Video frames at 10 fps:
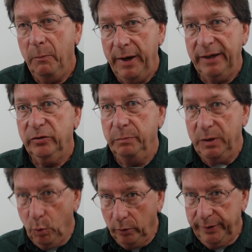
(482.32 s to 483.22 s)
makes me
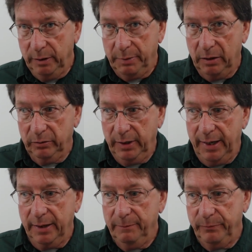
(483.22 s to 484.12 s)
worried about
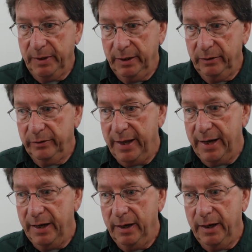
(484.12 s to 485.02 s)
that is
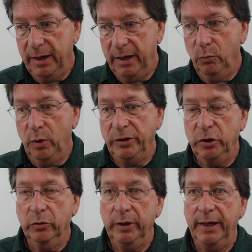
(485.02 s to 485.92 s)
that when
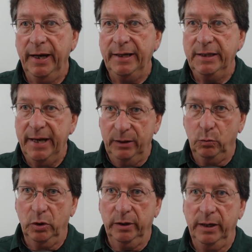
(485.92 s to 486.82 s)
you're in a
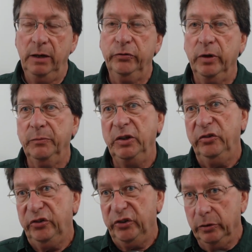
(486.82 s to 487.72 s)
network and if something
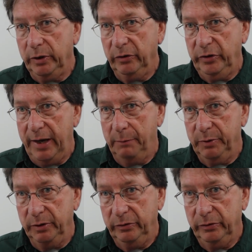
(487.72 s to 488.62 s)
serious
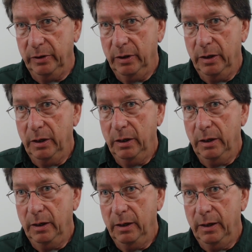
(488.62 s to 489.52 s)
happens
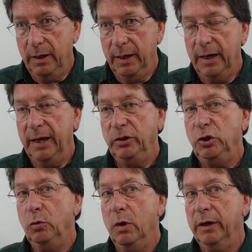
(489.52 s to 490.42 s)
and
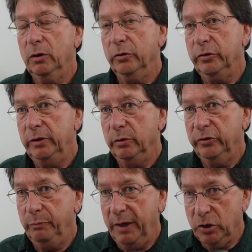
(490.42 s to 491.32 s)
you want to go see a
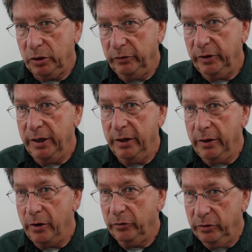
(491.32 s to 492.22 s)
specialist in
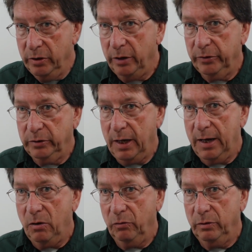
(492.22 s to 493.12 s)
another
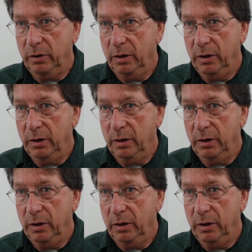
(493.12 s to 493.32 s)
town